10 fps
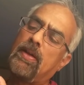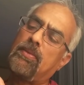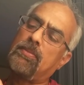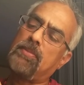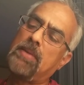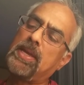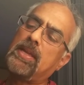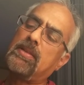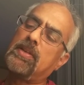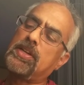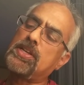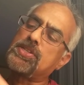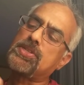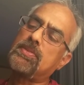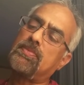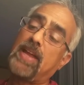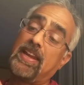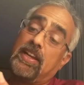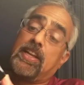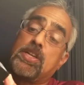maybe it is
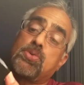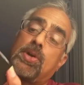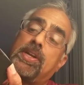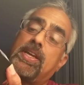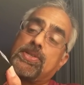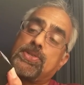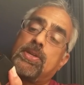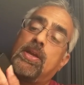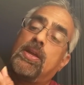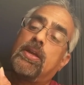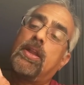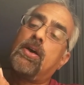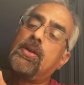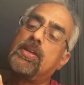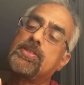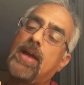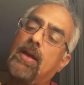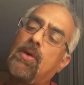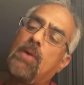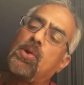what it is.
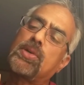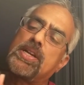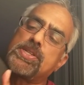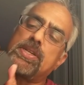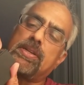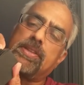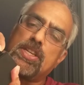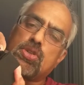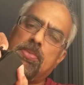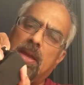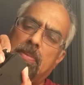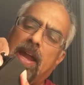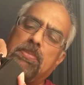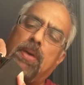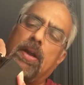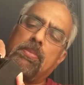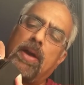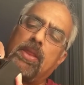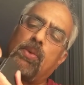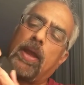I won't consider this to be a bad part,
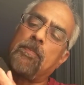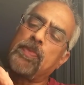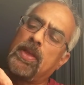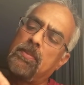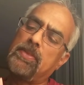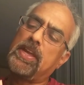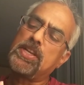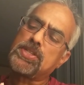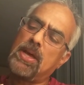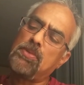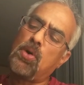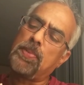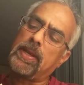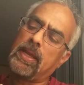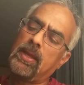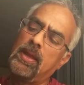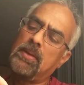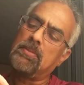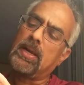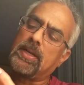by the way. There is some opening,
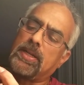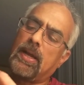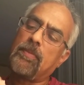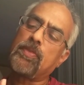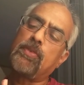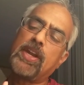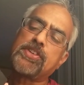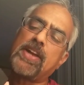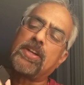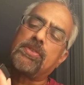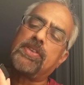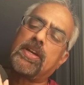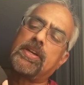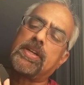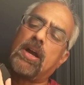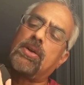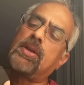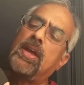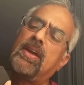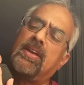but we're trying to figure it
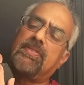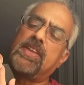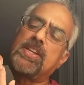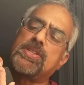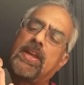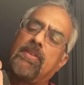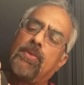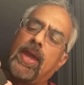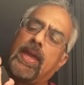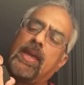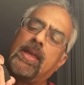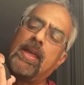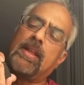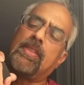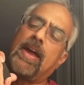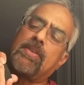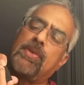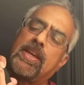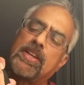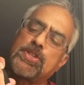out if there is a way that
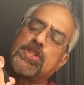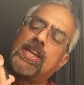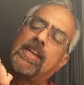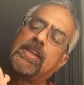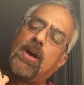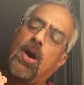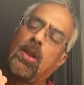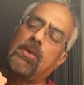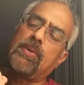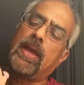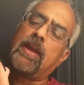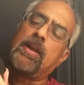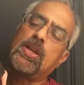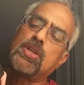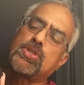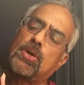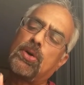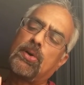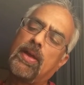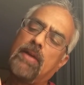we can seal it all the way
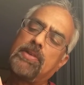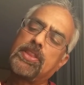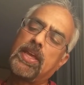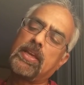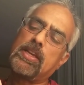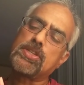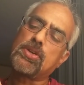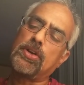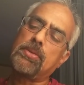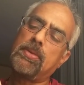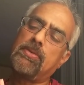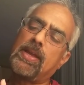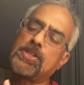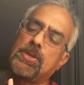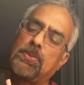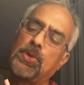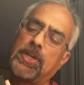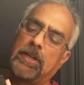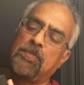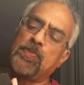so everything is going to be well
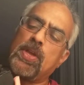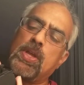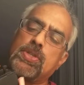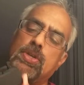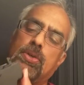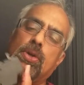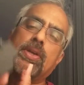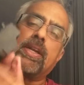supported. So don't